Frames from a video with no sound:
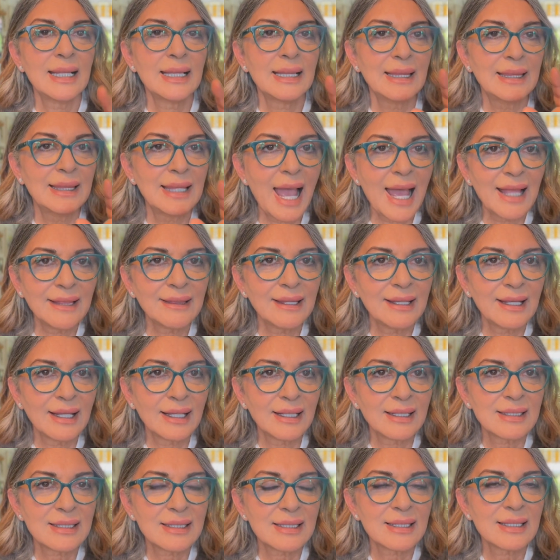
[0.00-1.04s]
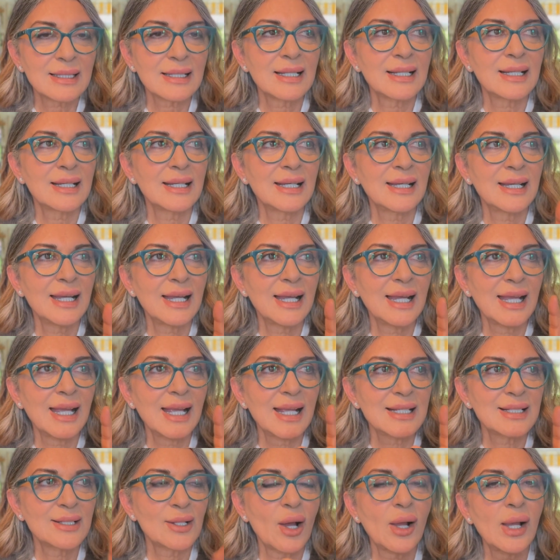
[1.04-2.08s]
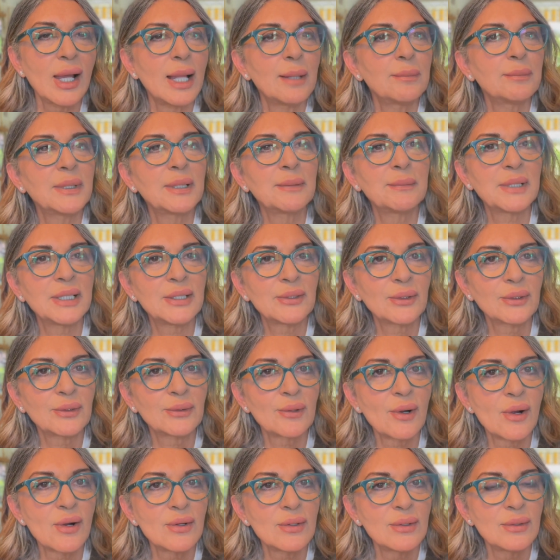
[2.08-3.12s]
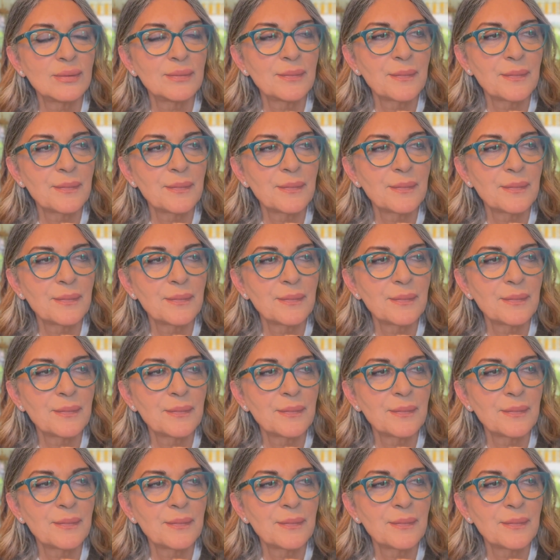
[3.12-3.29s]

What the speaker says: That things is not helping me to grow.